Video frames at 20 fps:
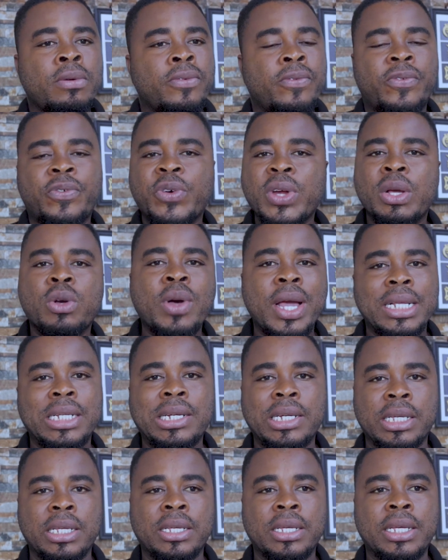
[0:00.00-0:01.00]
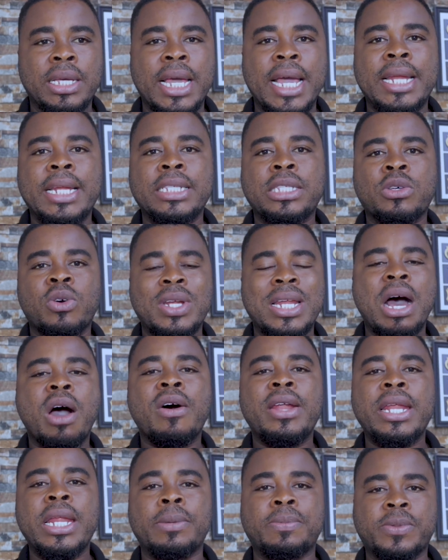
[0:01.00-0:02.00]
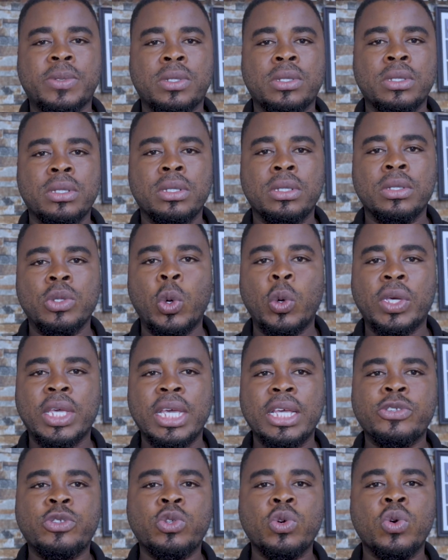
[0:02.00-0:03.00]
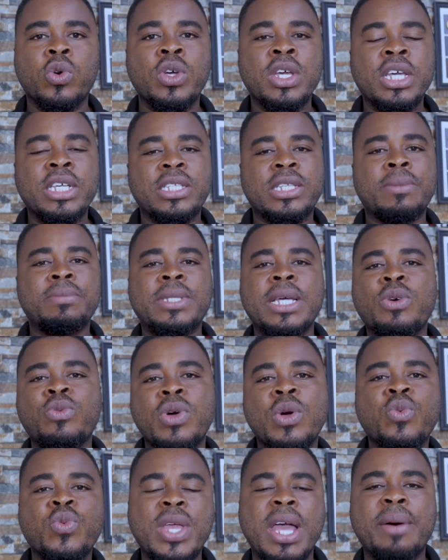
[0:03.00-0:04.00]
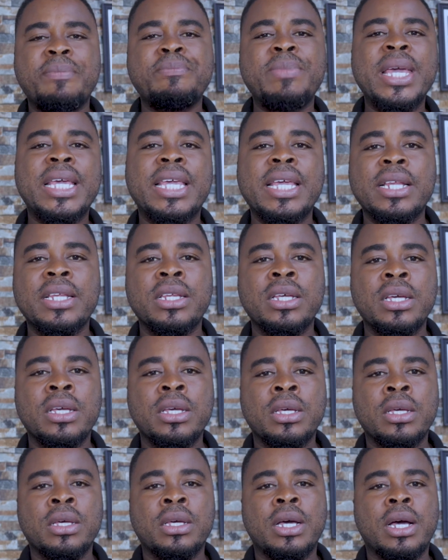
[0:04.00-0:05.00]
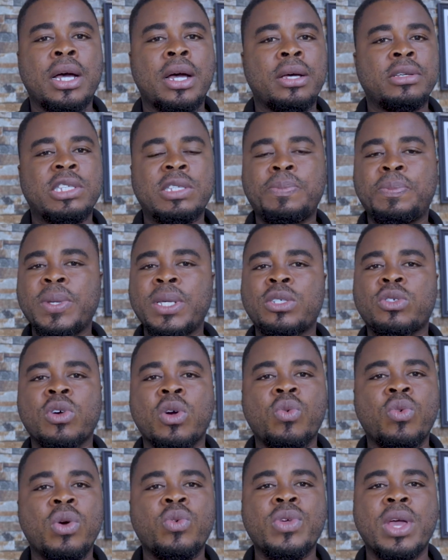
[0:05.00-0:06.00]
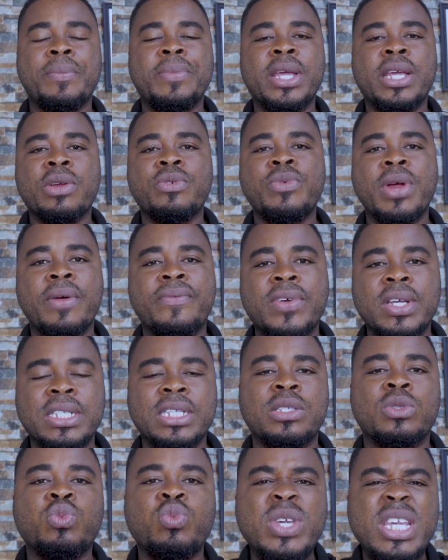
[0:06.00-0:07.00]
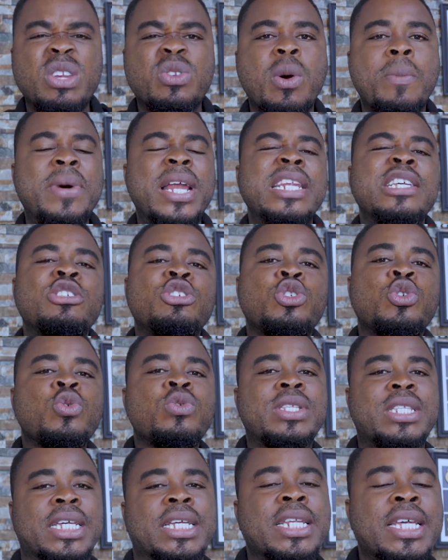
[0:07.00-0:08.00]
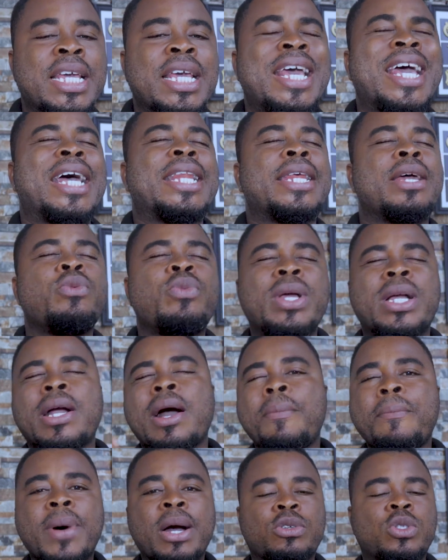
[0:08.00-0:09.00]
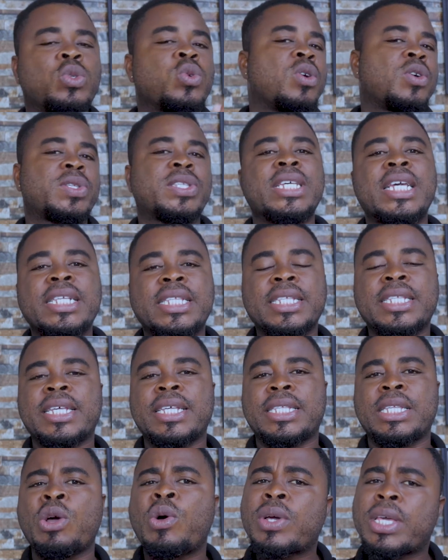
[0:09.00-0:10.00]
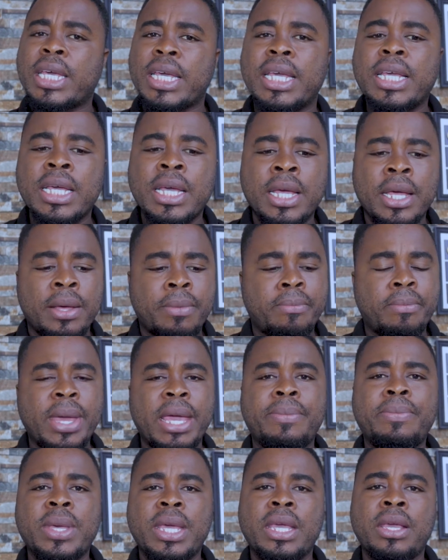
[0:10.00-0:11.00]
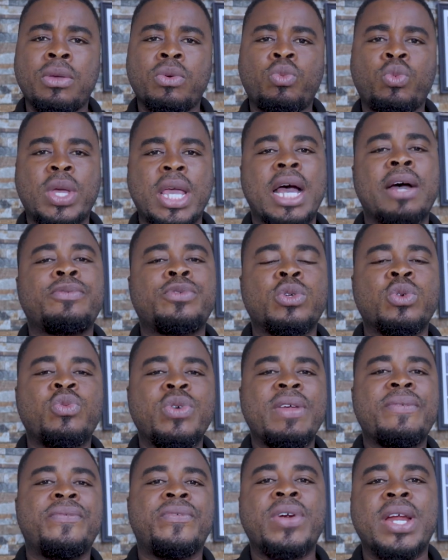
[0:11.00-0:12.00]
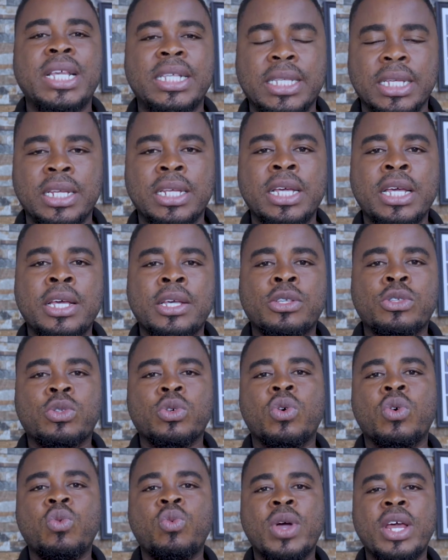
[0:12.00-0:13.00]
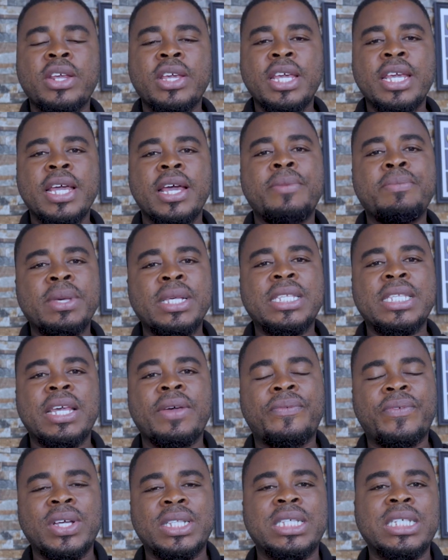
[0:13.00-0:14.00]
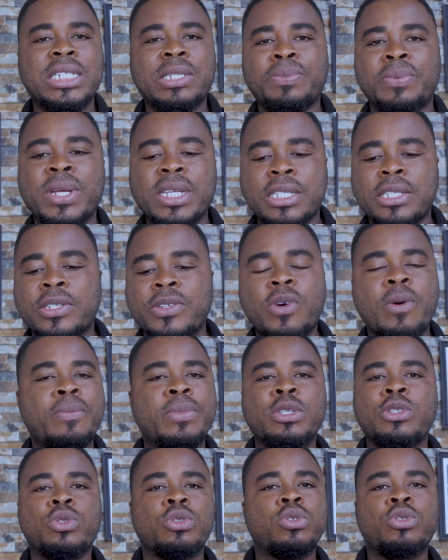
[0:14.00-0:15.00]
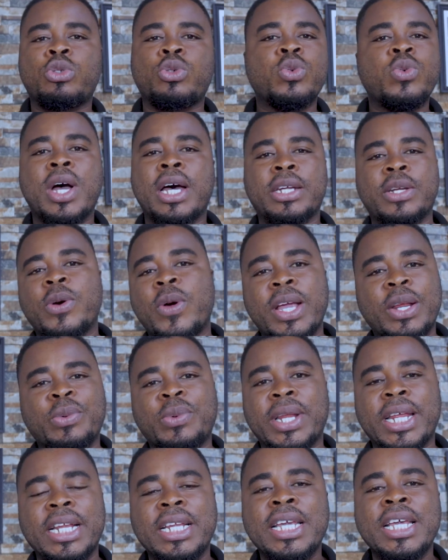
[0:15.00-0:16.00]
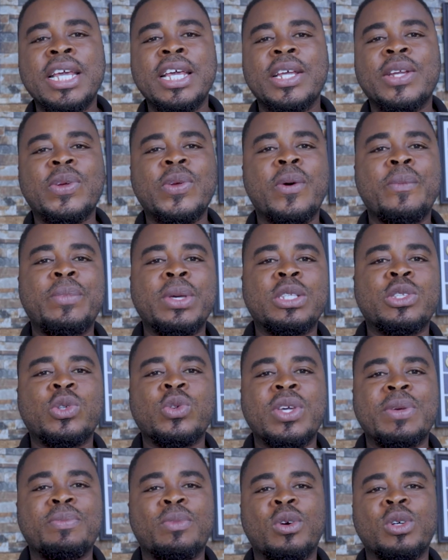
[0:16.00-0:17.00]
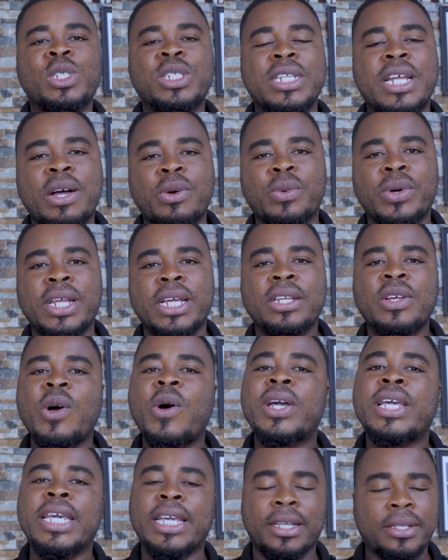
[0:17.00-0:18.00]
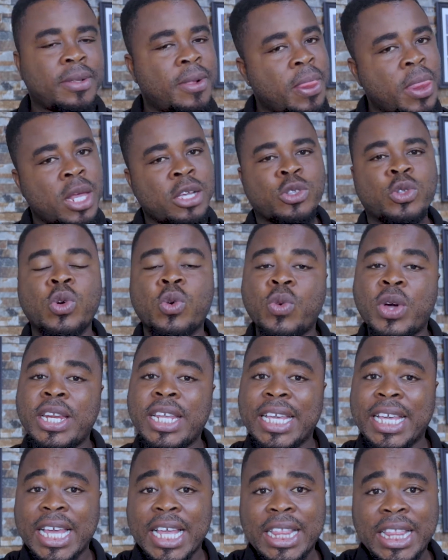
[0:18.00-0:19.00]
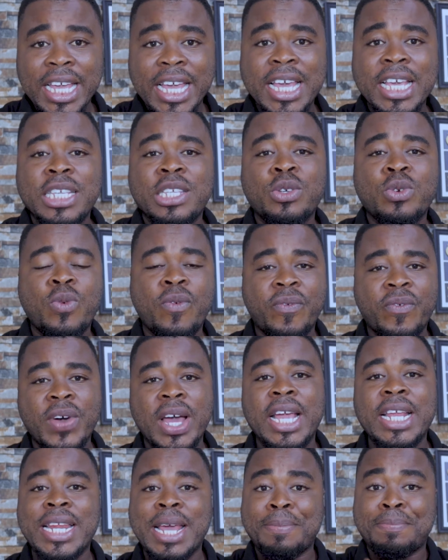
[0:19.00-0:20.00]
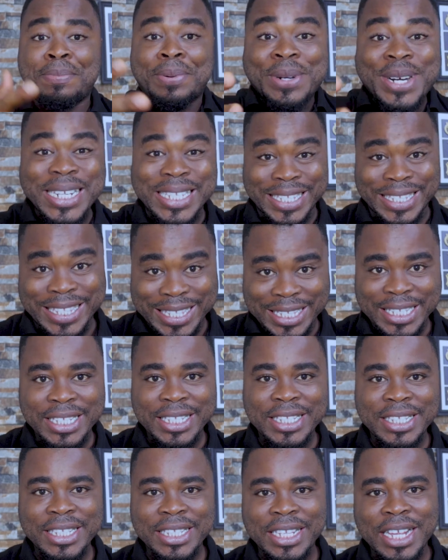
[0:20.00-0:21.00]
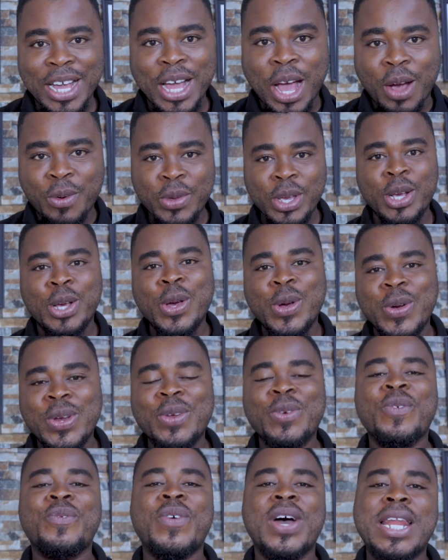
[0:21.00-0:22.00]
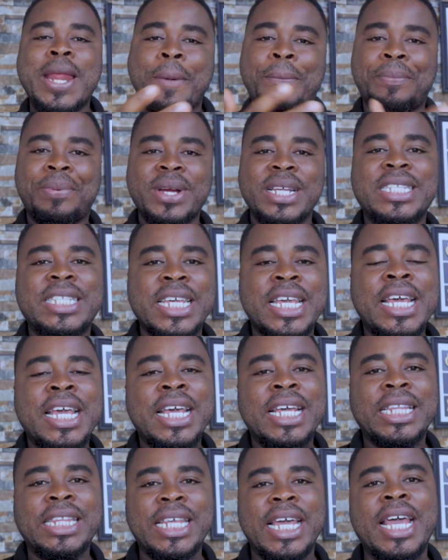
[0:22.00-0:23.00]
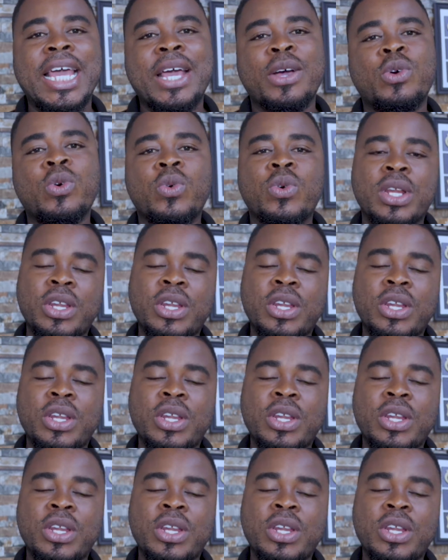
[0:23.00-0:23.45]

frequently and it's on our lips. Okay, so sometimes when we are making speech or when we are making references, we normally use it and then we come back to our senses and say, okay, maybe we have to rephrase it. So when you hear me say fetish priest, don't be too annoyed with it. Don't be too emotional with it. Okay, so when you get there, you find a priest. Are we good? We find a priest there who